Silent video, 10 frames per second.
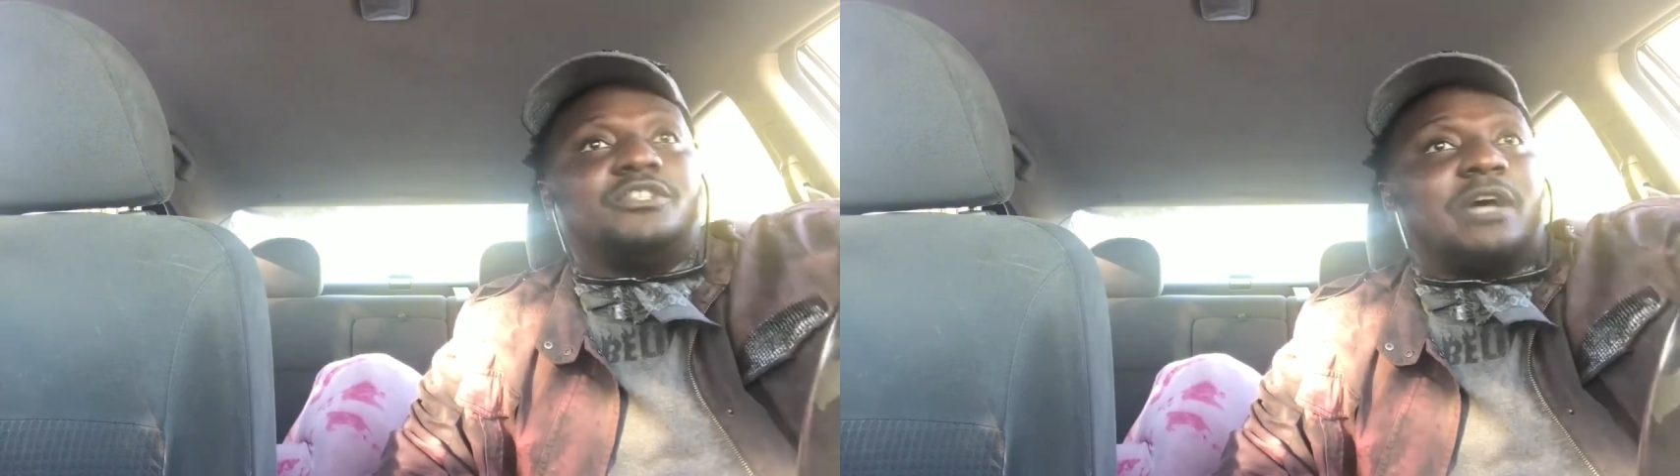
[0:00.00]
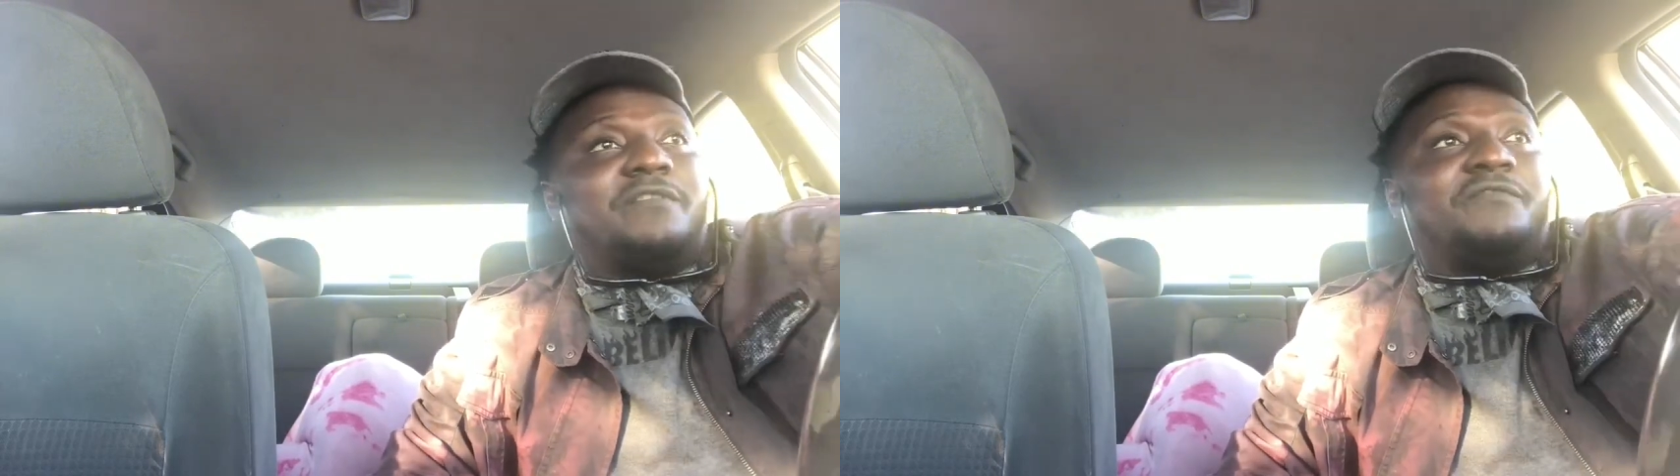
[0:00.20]

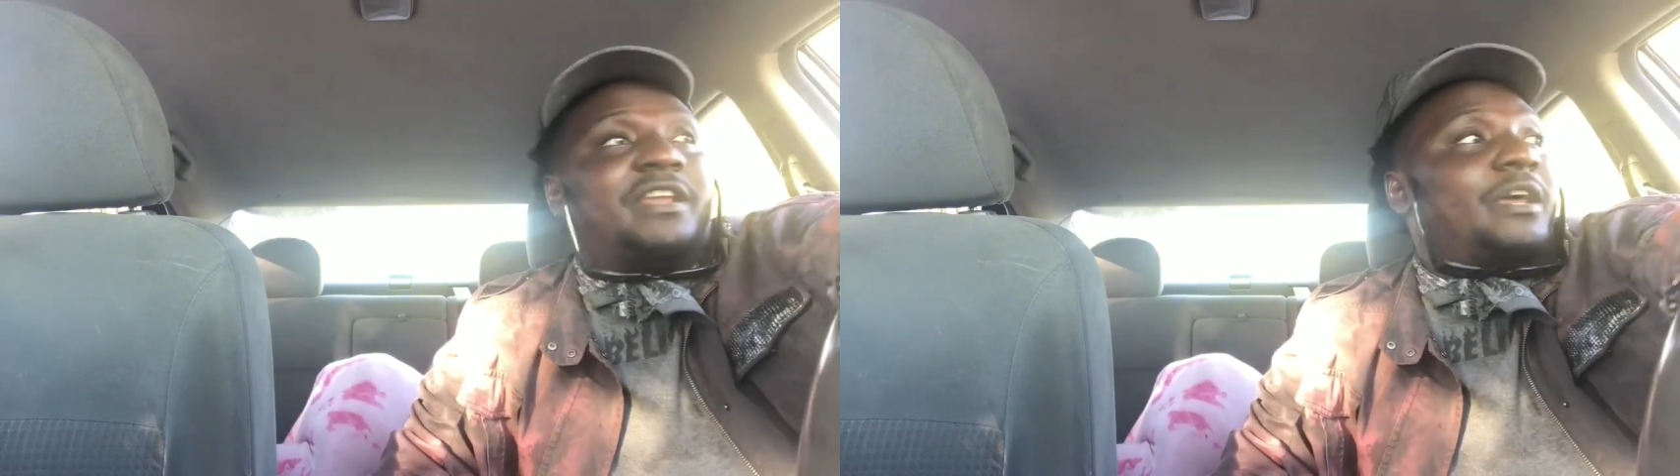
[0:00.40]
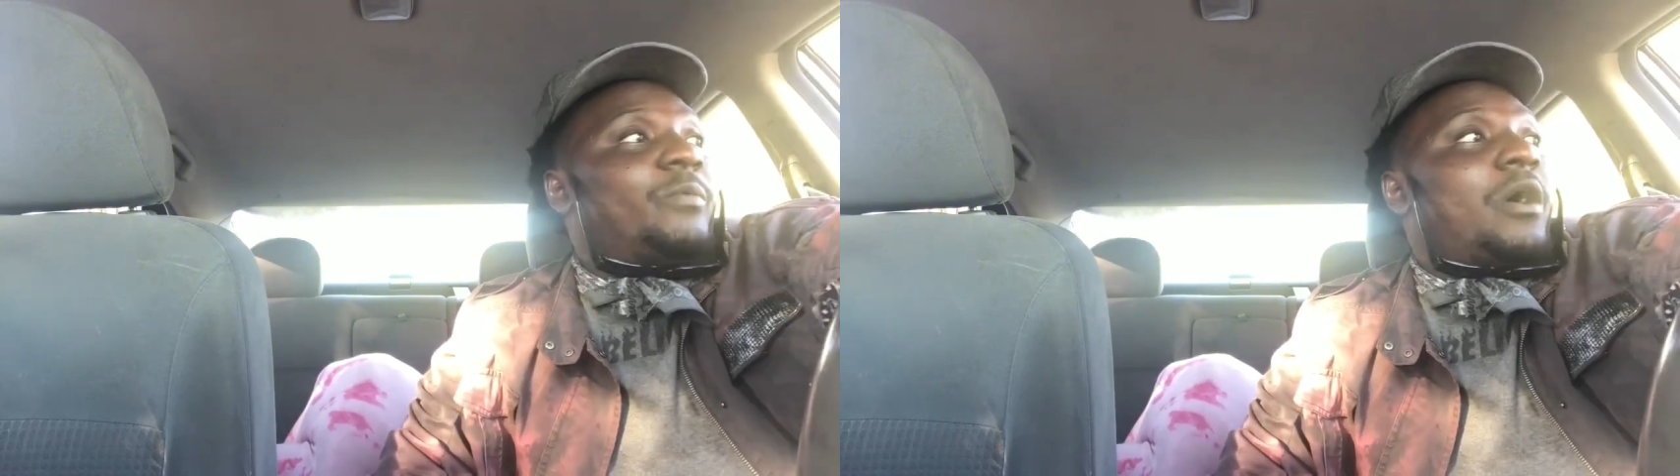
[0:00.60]
Try to fit
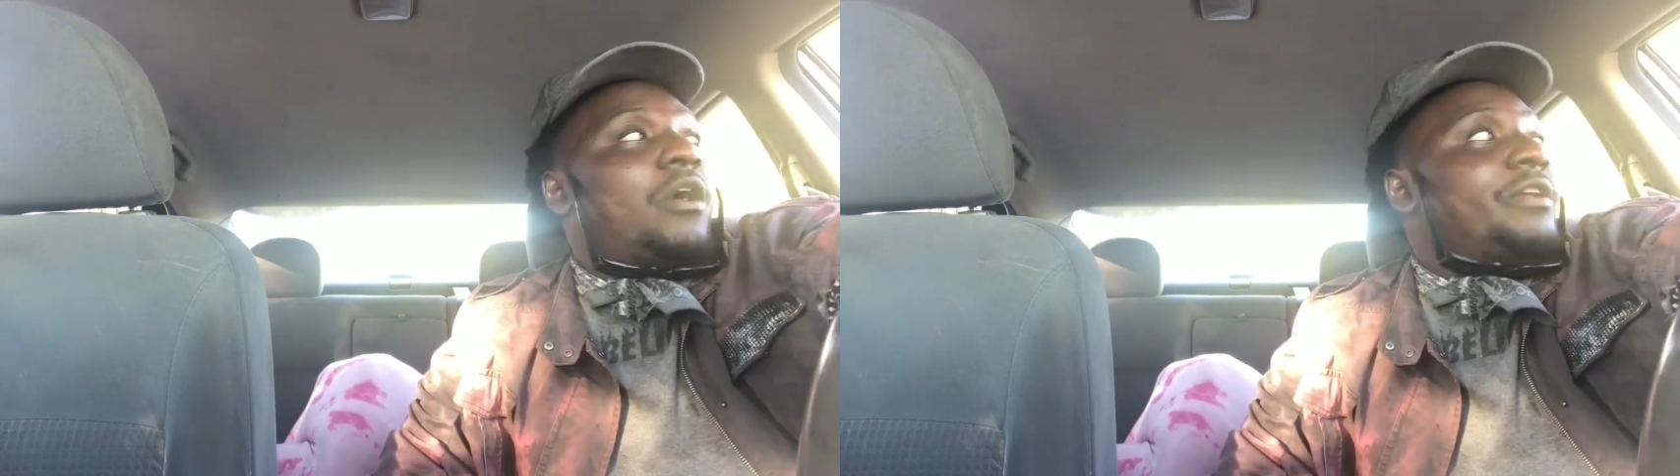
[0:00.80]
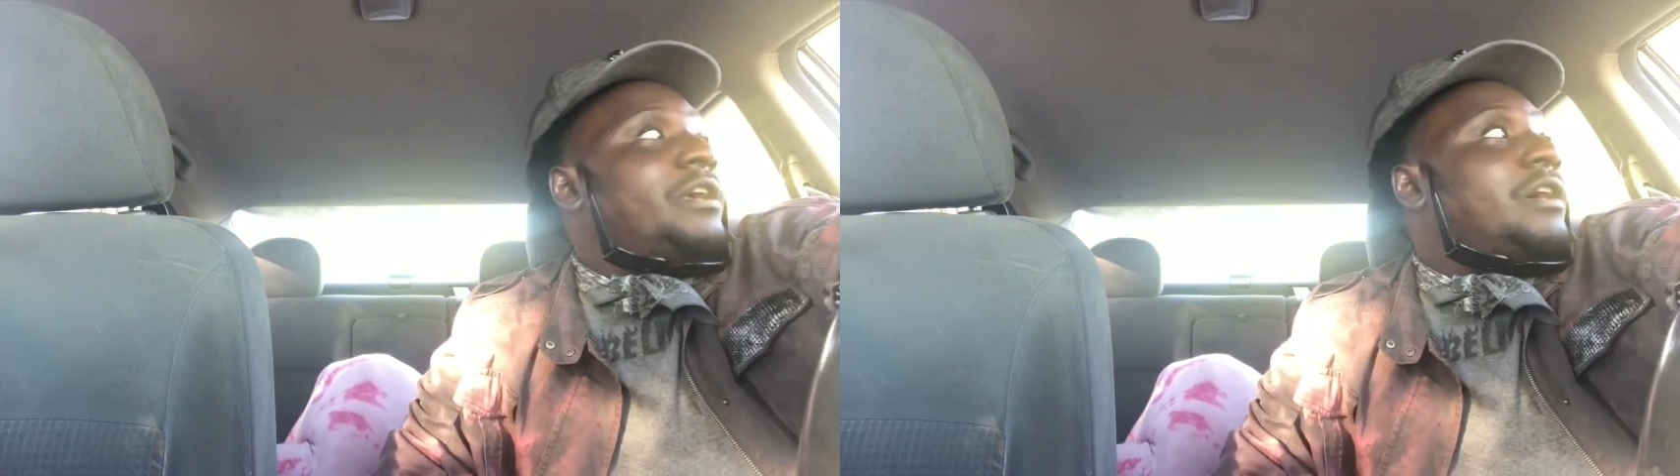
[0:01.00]
in with
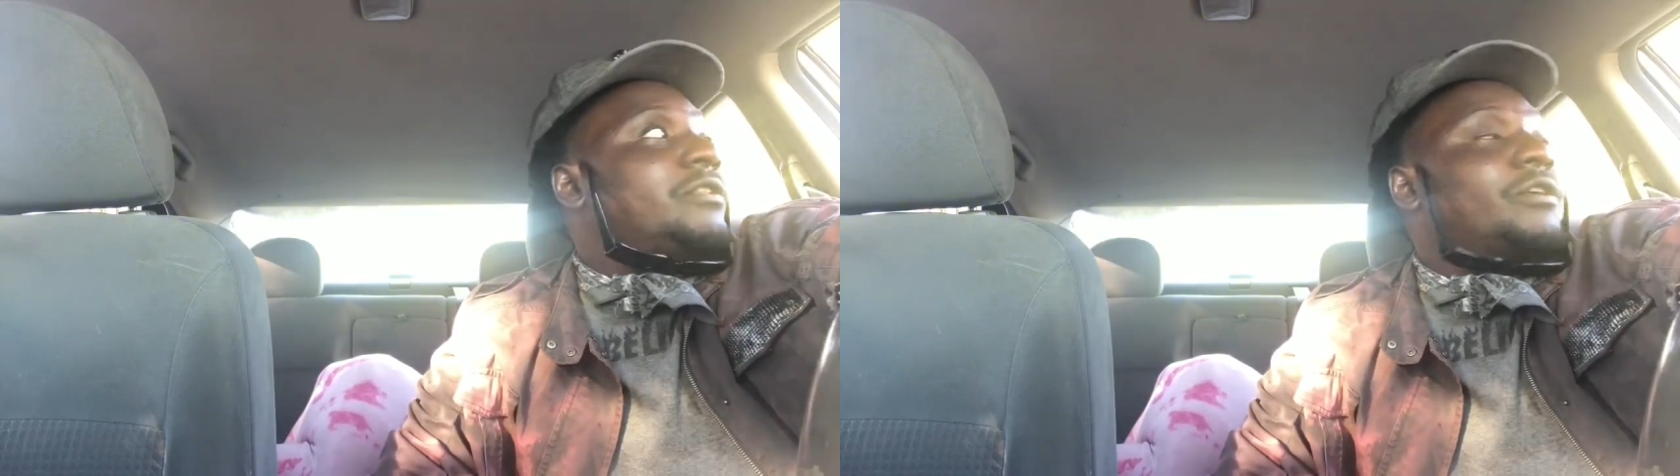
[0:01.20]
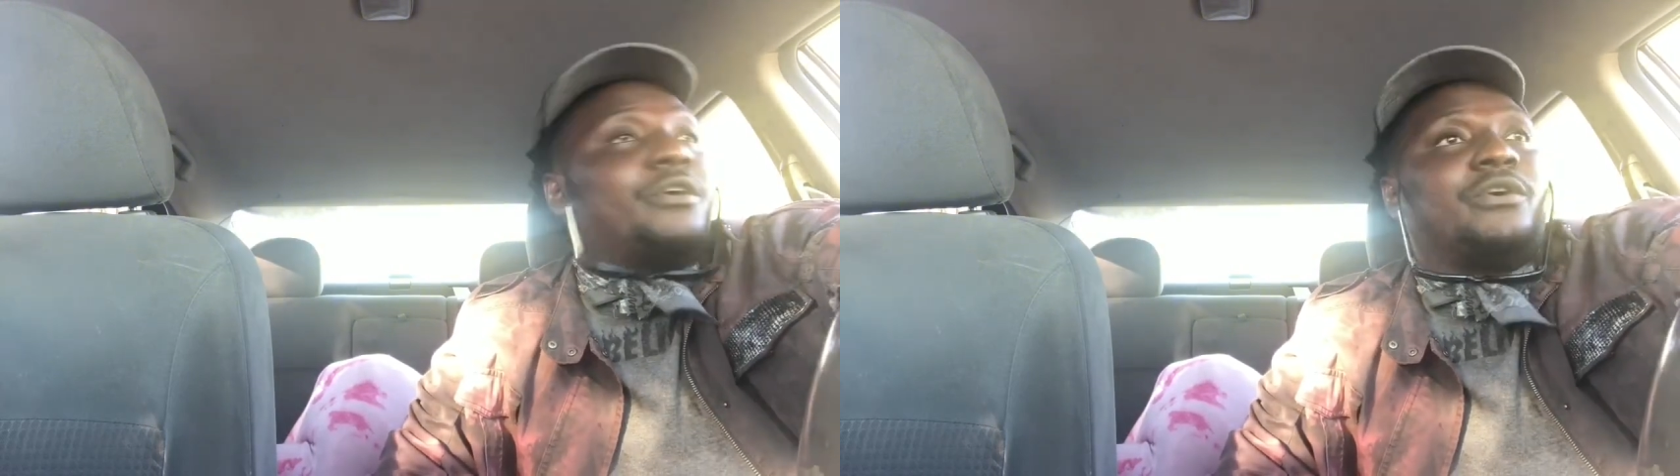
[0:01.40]
all the other
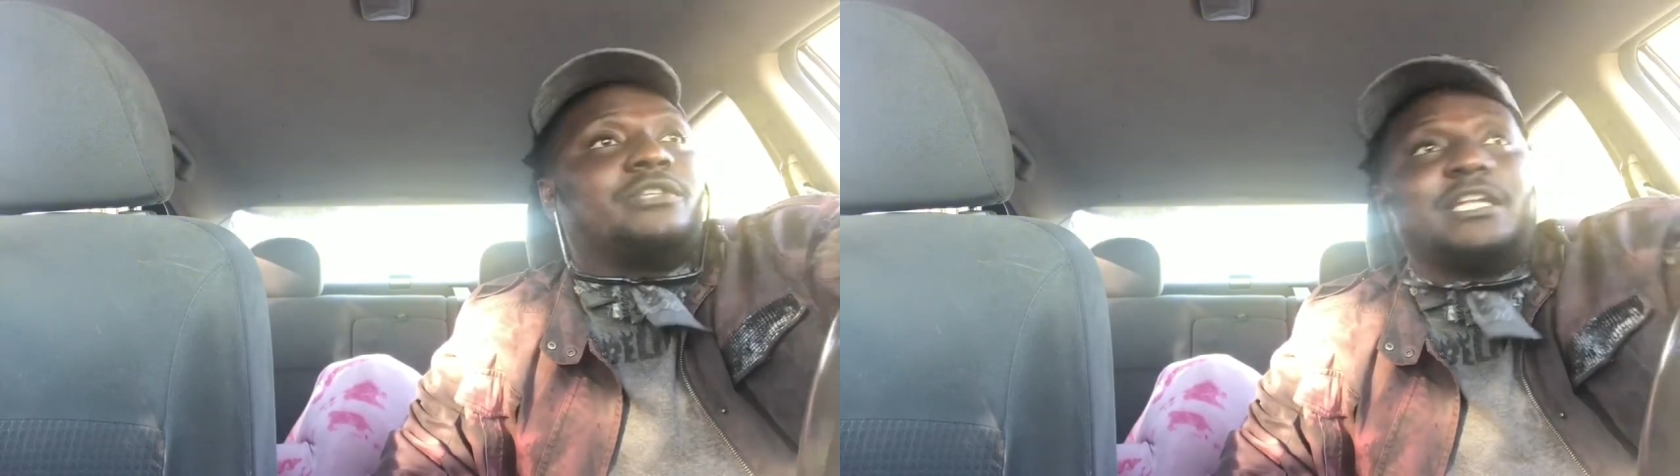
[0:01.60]
girls.